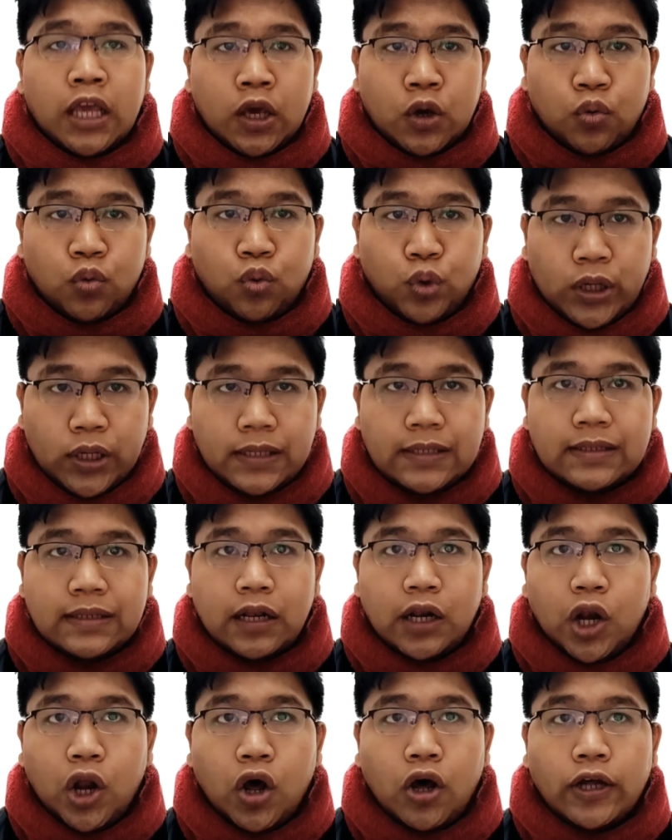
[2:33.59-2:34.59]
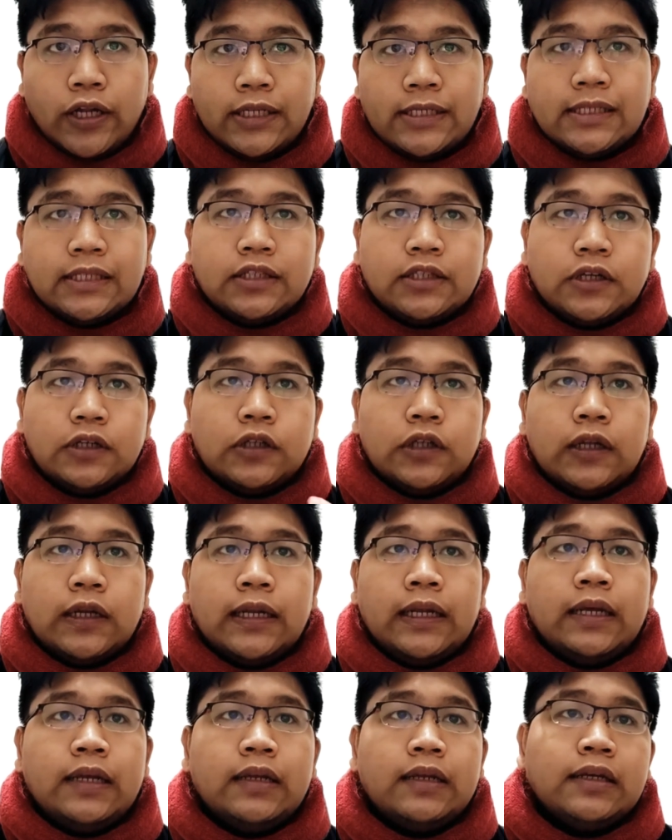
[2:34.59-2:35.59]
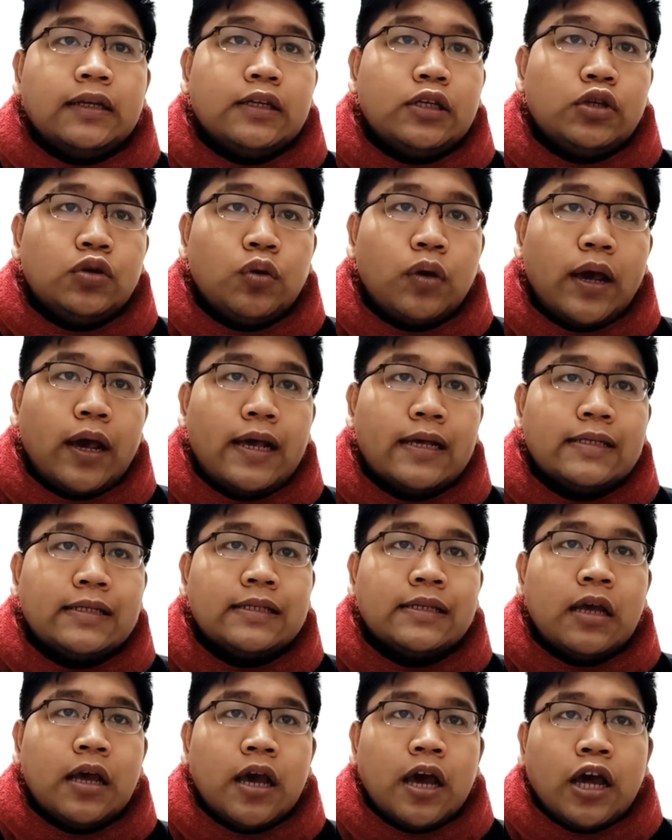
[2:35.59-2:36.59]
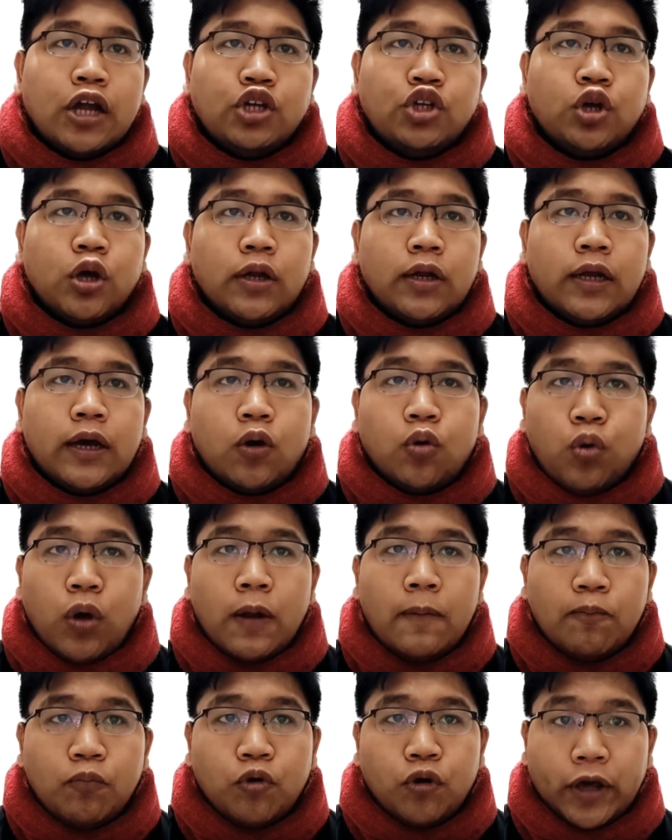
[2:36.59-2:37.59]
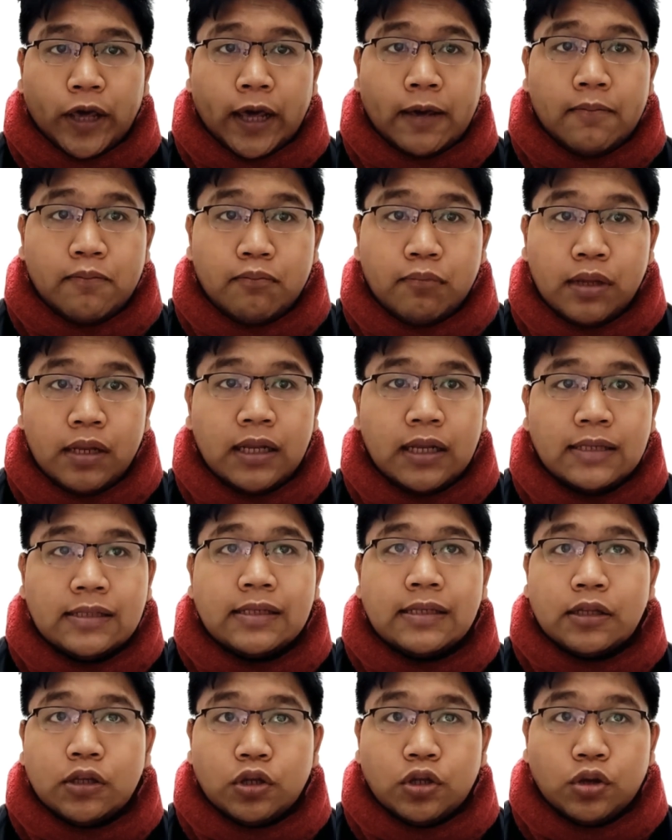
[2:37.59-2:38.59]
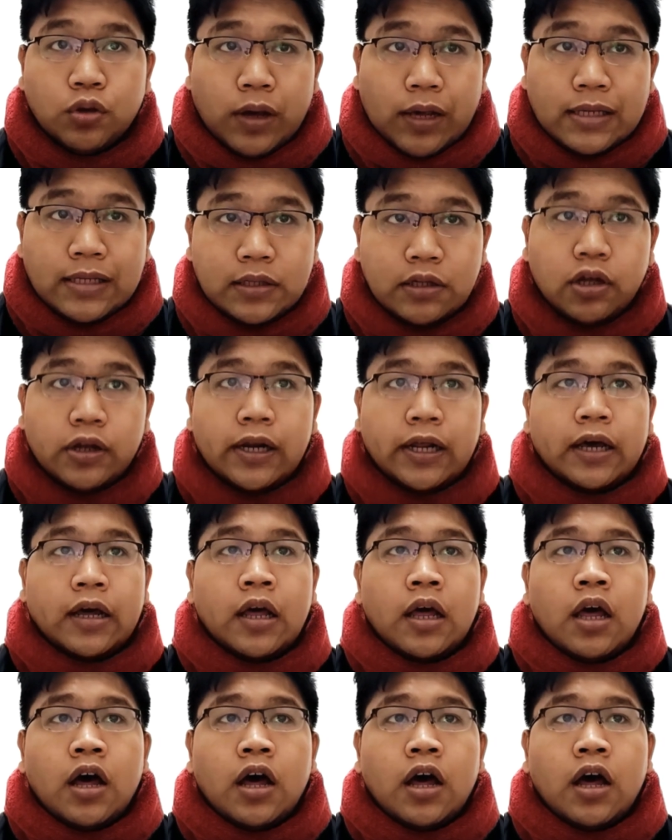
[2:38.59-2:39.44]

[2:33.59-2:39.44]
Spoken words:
with loans totaling the US dollar 1.8 million US dollar,